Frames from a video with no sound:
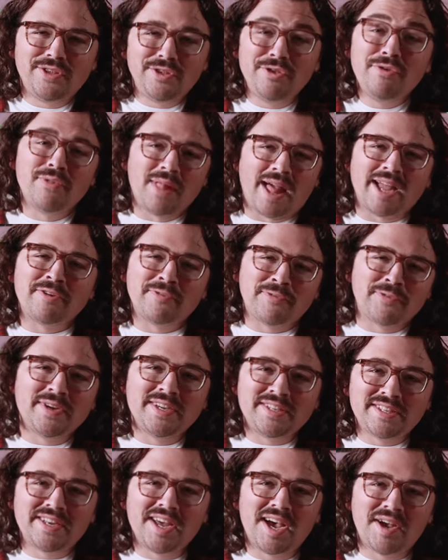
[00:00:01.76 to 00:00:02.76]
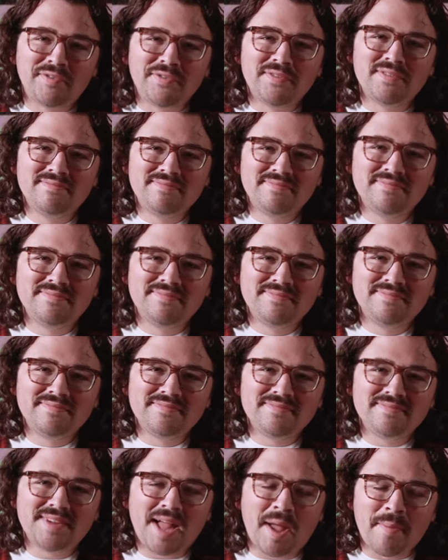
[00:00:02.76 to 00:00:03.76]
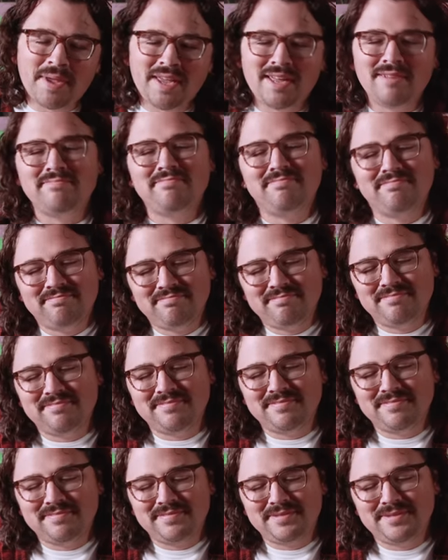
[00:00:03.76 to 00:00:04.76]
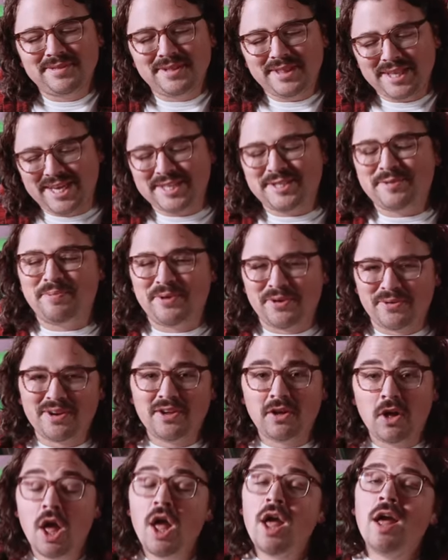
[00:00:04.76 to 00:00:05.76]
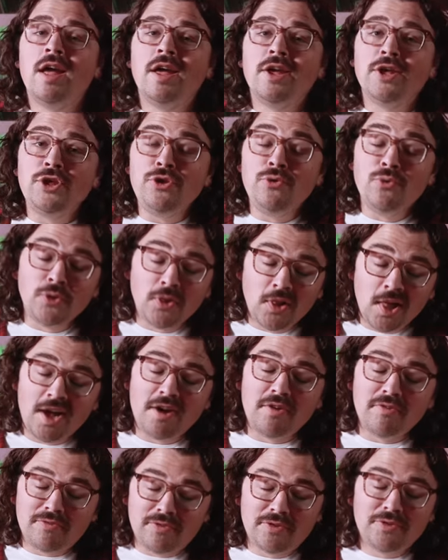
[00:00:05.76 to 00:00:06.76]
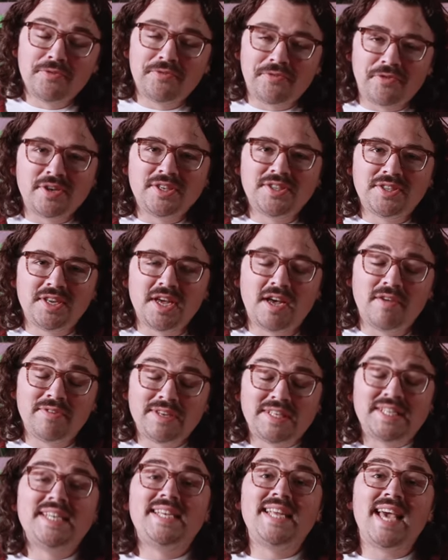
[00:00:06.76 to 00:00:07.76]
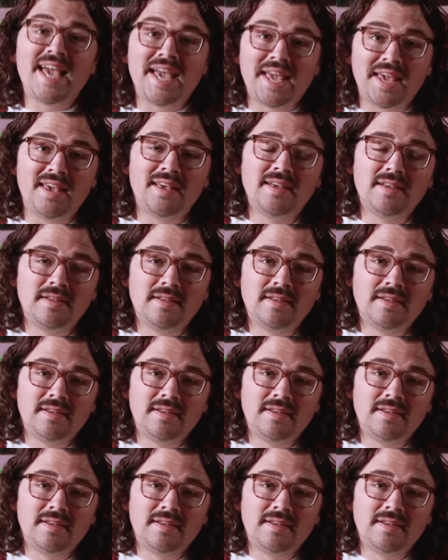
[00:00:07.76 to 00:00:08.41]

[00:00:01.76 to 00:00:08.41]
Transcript: you like free stuff. I mean, let's be real. You love free stuff. And today,